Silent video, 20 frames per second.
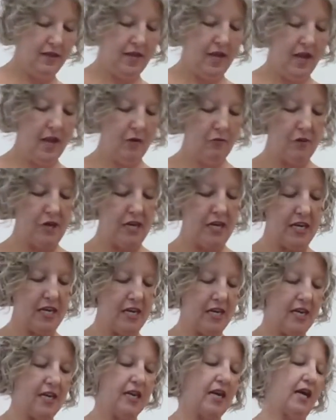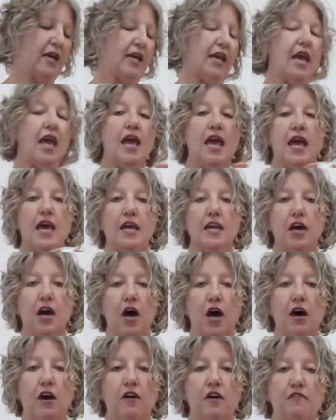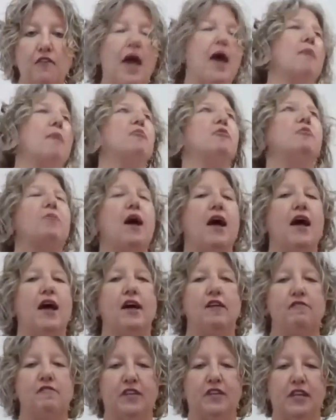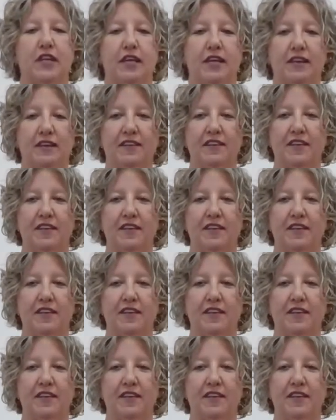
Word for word: And we need a can of apple pie filling.